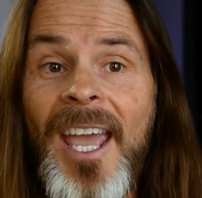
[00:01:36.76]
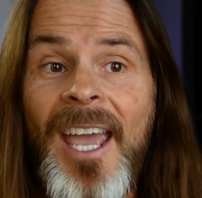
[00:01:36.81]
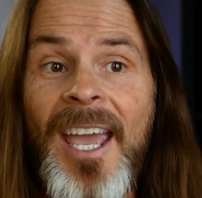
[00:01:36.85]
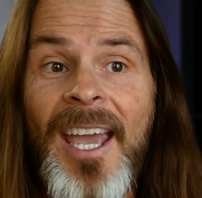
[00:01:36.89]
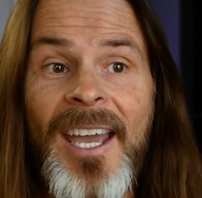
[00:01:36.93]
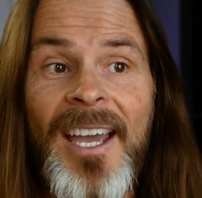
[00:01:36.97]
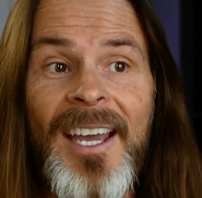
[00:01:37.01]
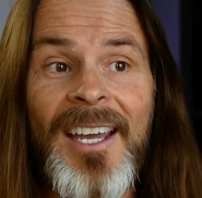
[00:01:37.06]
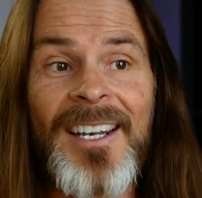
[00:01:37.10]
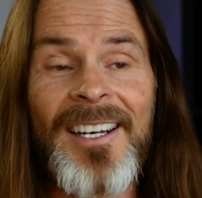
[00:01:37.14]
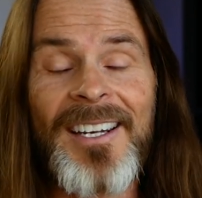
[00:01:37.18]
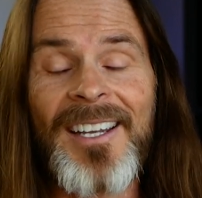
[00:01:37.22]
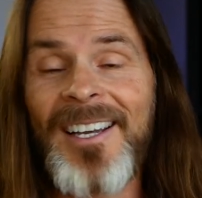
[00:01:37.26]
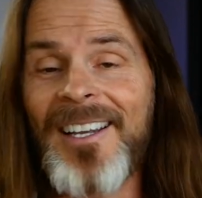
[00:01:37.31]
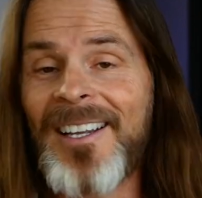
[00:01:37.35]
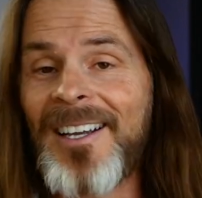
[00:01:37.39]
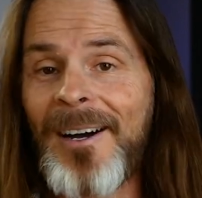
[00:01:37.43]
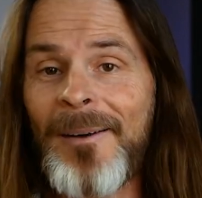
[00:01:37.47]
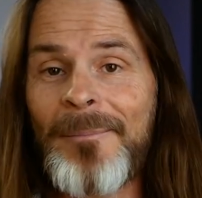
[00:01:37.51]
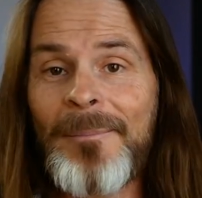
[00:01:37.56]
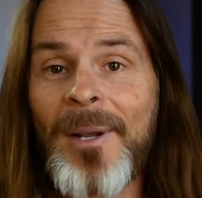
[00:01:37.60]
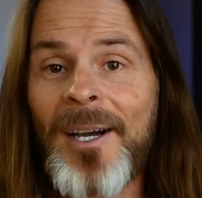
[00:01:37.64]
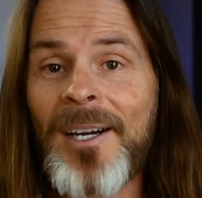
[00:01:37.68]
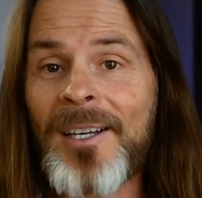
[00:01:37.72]
and
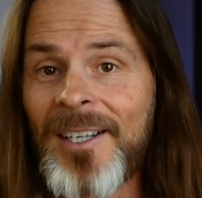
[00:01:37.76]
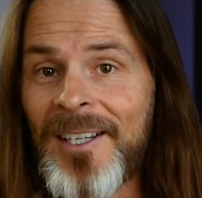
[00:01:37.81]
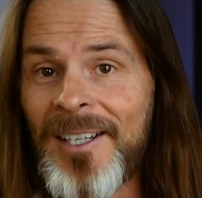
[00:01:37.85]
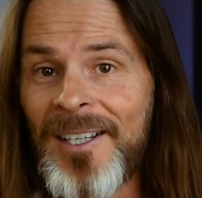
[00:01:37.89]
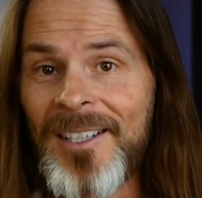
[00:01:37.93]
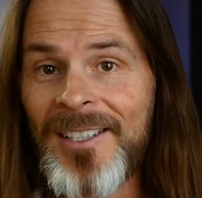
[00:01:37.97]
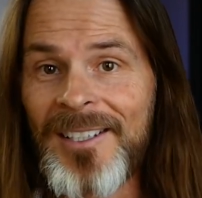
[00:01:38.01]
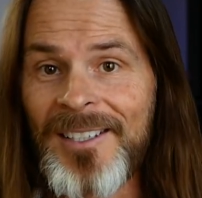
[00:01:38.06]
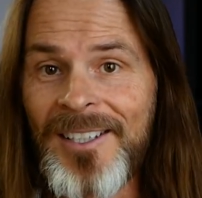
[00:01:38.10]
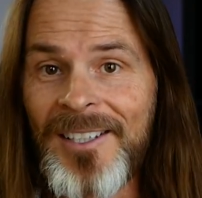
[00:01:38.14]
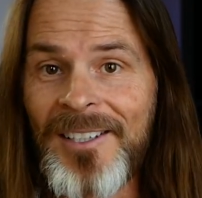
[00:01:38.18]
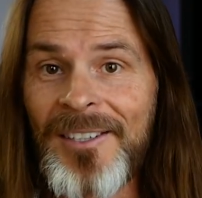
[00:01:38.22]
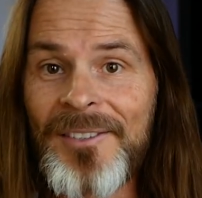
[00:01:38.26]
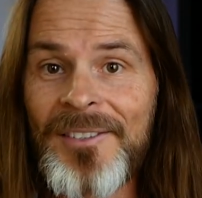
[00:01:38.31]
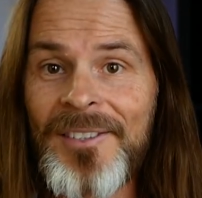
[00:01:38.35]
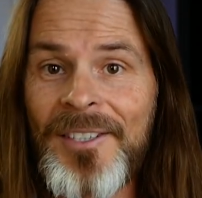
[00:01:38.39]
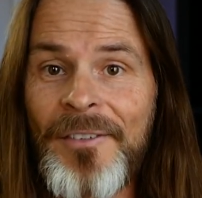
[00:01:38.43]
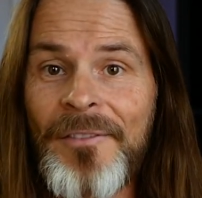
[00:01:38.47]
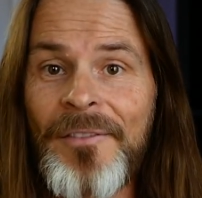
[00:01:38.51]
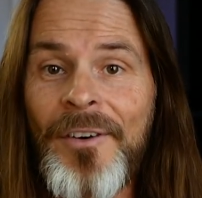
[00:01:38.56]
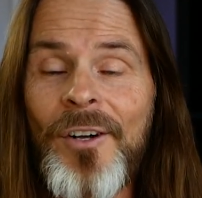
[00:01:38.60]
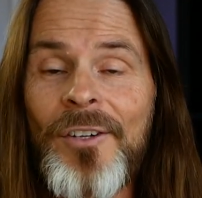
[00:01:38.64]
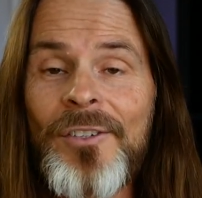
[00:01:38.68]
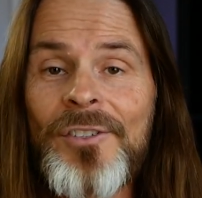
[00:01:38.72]
I'm not going to
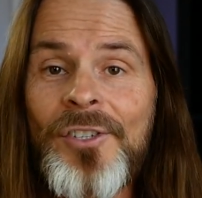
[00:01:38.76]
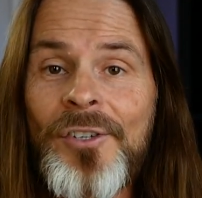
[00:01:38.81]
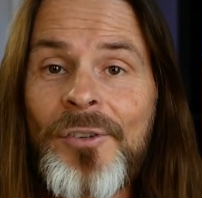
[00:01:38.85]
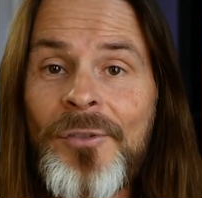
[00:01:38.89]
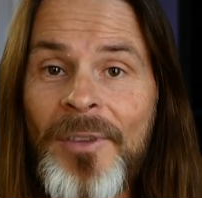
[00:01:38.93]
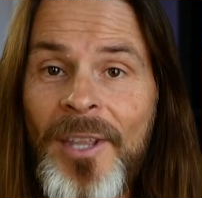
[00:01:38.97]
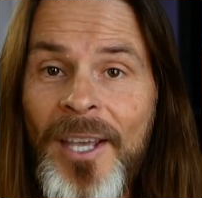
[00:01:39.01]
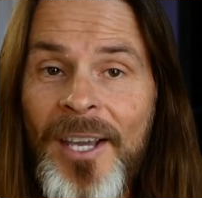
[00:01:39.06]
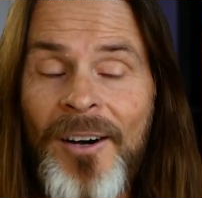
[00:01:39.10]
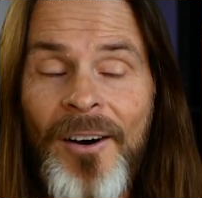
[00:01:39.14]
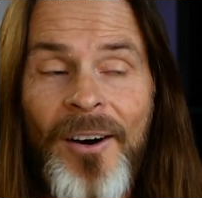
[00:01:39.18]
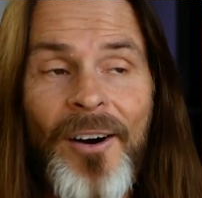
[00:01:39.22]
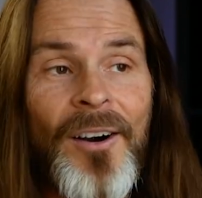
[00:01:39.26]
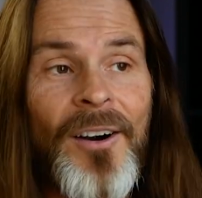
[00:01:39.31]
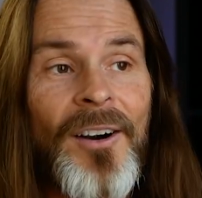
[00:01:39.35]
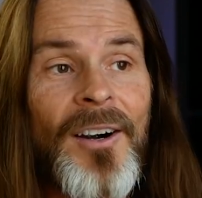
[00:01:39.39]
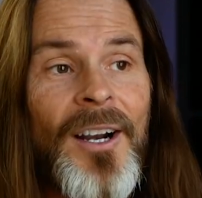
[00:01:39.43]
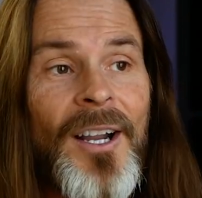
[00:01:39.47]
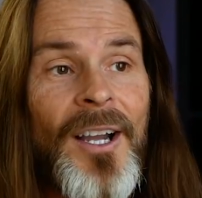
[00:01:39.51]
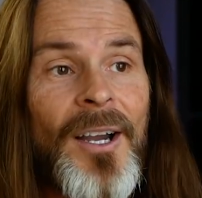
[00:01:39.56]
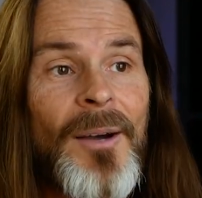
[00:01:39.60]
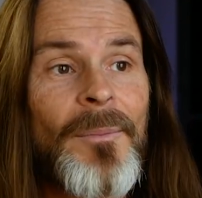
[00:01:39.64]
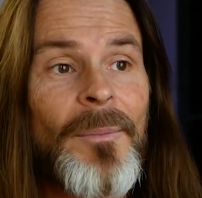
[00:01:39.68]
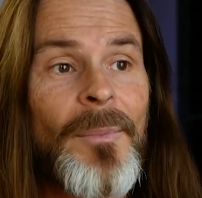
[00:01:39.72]
divulge who they are,
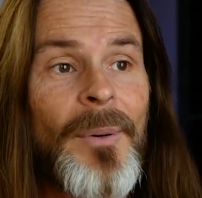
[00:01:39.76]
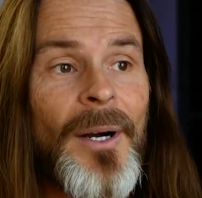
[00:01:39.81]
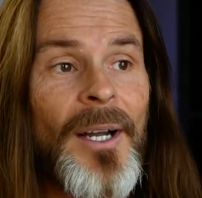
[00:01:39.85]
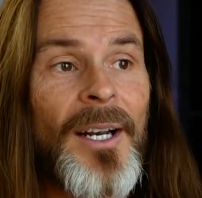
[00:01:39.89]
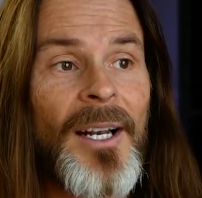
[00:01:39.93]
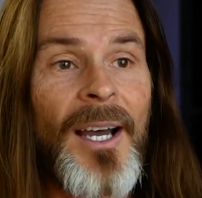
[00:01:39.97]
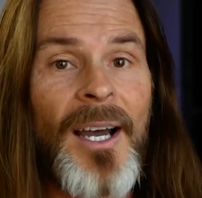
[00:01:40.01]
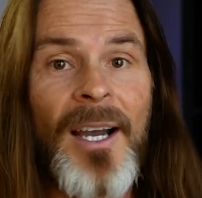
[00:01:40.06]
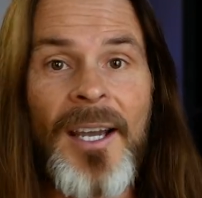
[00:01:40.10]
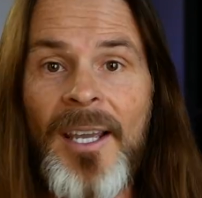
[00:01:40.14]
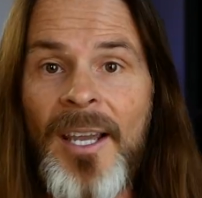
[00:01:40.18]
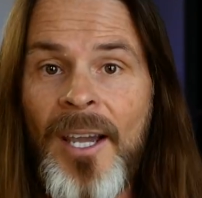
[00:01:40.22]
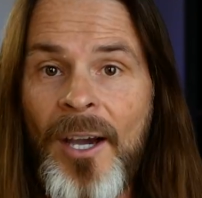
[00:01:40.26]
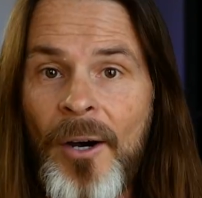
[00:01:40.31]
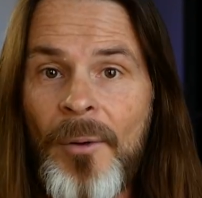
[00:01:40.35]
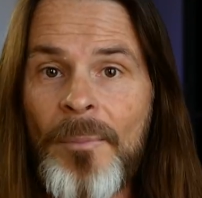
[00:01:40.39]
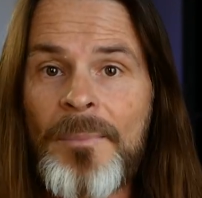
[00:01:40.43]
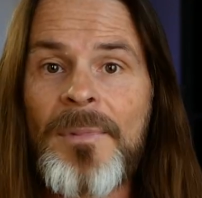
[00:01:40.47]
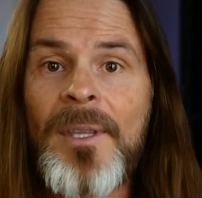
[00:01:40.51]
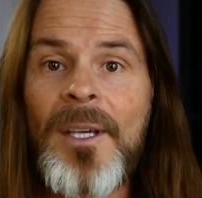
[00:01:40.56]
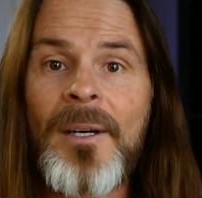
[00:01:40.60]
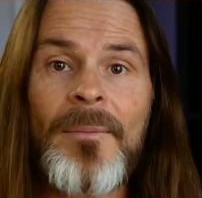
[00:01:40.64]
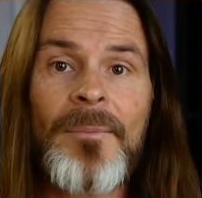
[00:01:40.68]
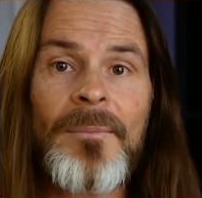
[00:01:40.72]
but I
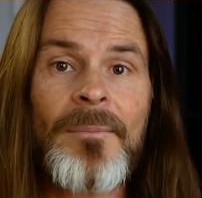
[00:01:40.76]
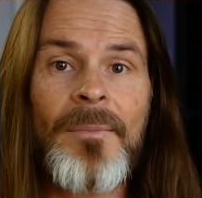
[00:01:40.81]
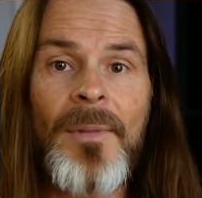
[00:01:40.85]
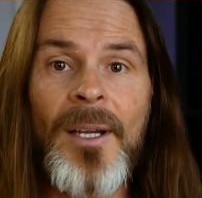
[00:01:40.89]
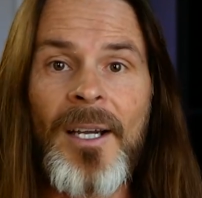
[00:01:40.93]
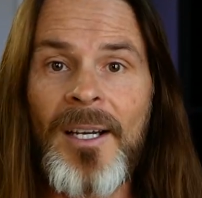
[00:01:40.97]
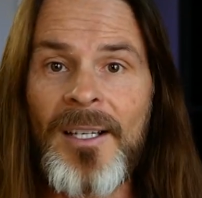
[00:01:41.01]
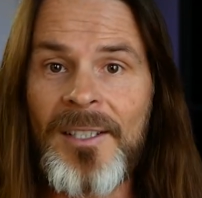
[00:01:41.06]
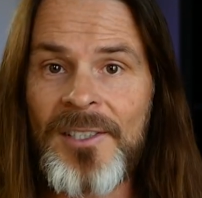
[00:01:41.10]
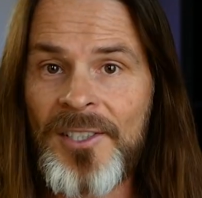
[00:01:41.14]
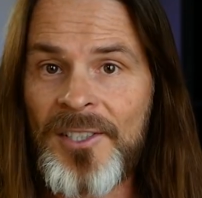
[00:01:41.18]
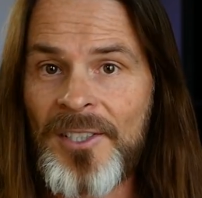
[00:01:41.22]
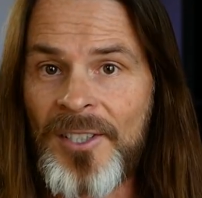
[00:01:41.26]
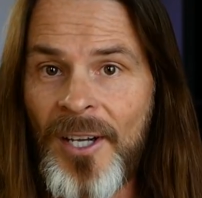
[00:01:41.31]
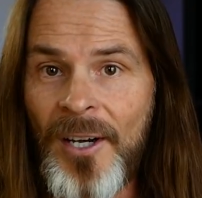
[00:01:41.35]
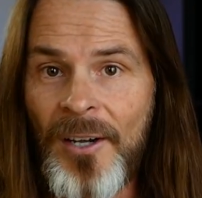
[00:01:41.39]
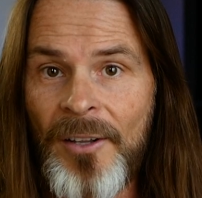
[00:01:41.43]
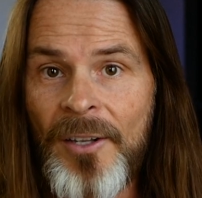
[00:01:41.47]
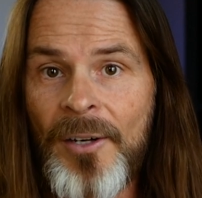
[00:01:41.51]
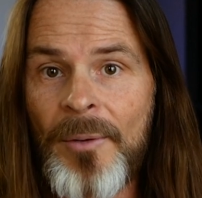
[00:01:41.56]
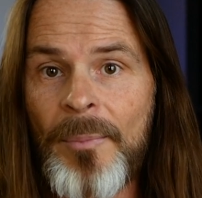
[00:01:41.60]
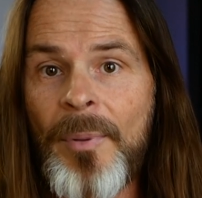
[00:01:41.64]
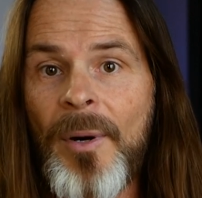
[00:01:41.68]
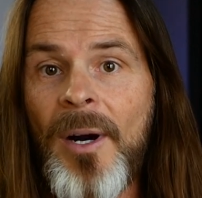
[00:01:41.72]
helped them sell
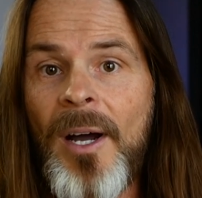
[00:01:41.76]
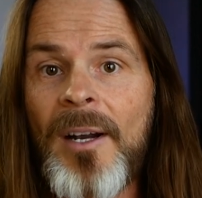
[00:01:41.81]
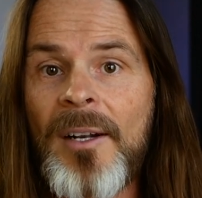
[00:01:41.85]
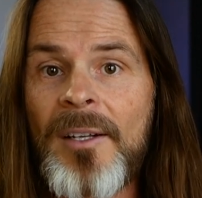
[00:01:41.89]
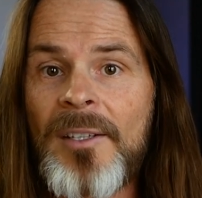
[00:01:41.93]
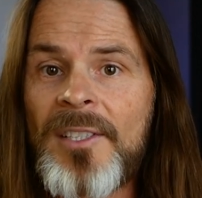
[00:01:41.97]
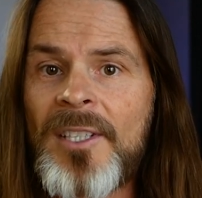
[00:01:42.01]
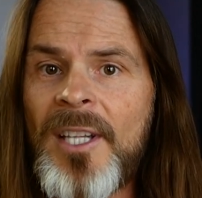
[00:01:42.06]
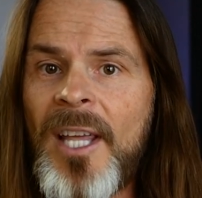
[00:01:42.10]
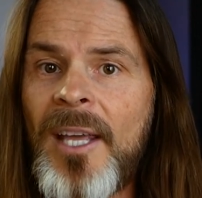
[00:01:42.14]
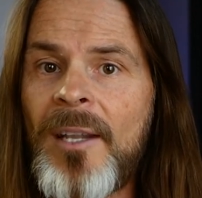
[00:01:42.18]
their products.